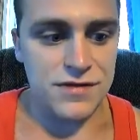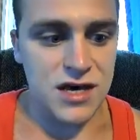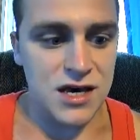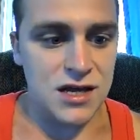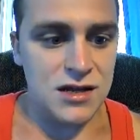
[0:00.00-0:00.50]

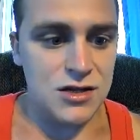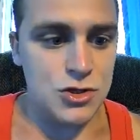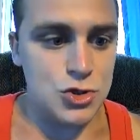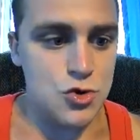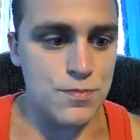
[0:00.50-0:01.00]
then
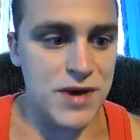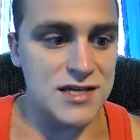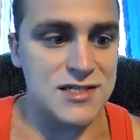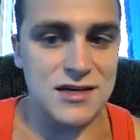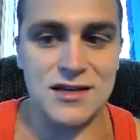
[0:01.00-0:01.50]
you
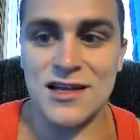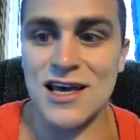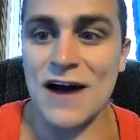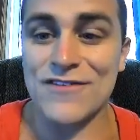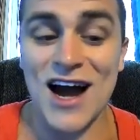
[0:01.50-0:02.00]

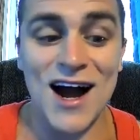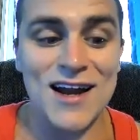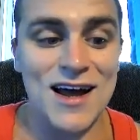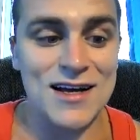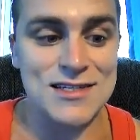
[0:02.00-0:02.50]
basically have
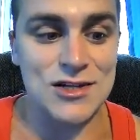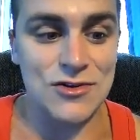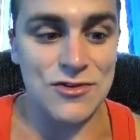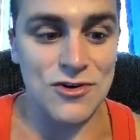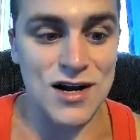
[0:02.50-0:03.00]
kayaks and
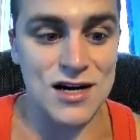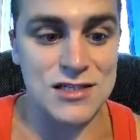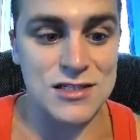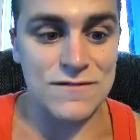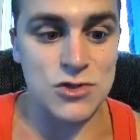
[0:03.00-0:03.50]
all that kind
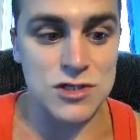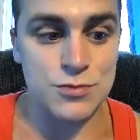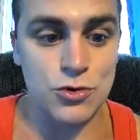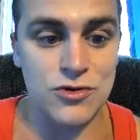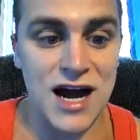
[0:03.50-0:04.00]
of stuff to
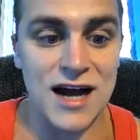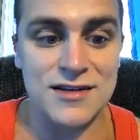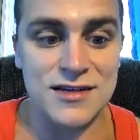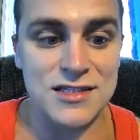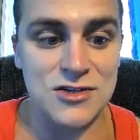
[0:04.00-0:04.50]
explore the
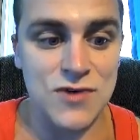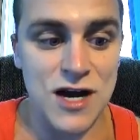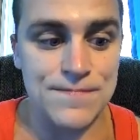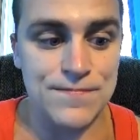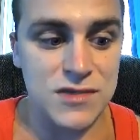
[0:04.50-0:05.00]
island,
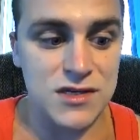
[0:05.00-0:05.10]
right?